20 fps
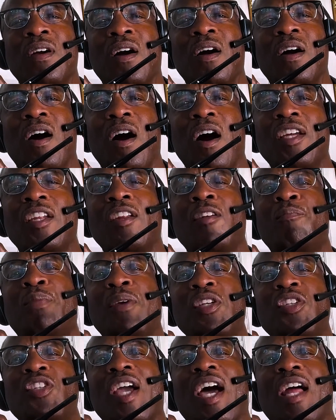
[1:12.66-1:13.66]
Other
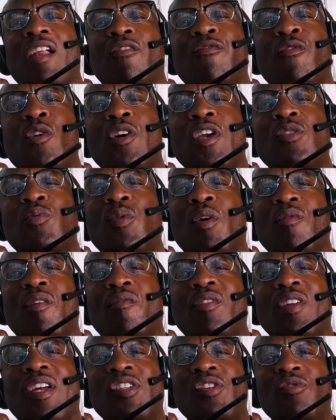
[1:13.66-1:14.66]
East California, the
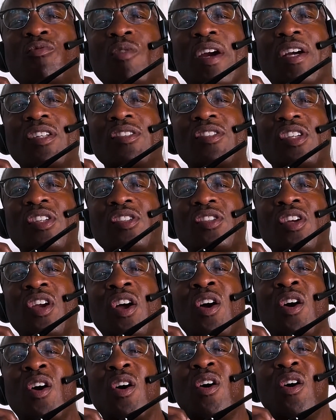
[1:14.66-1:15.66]
Revelation Records is
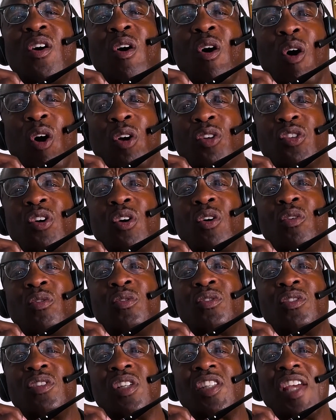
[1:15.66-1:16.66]
also
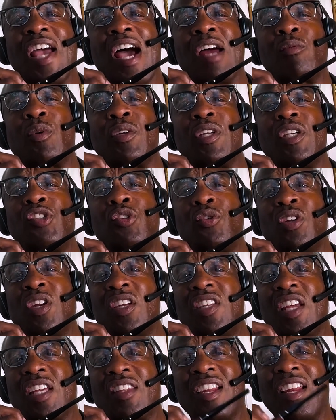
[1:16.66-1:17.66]
town where they should be
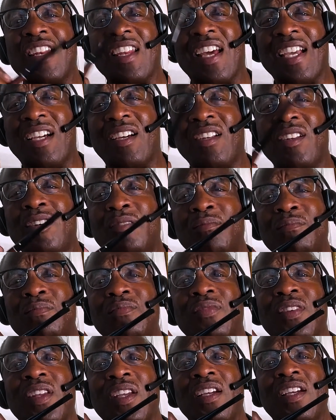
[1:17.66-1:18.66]
inventing a nightclub
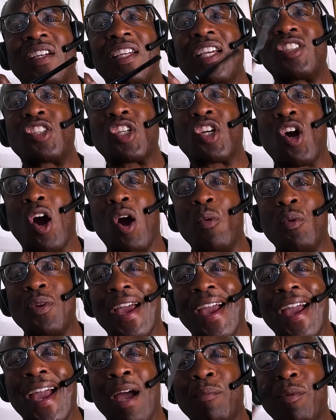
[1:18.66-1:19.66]
to call it
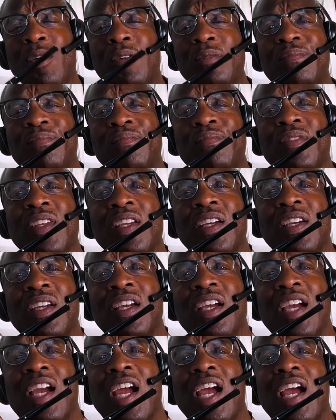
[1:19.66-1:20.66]
Ham.
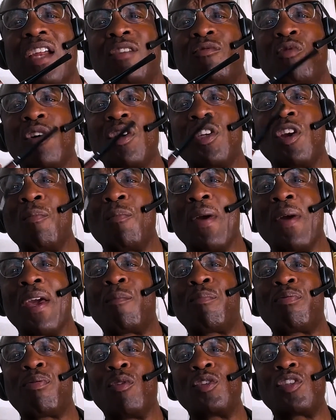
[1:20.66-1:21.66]
And one of your mayor
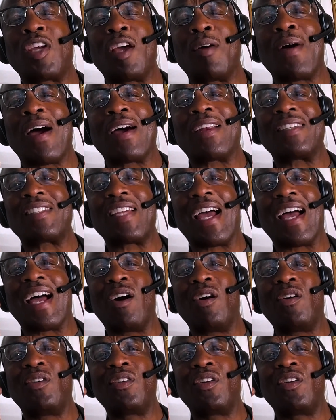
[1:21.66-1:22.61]
takes them out of town.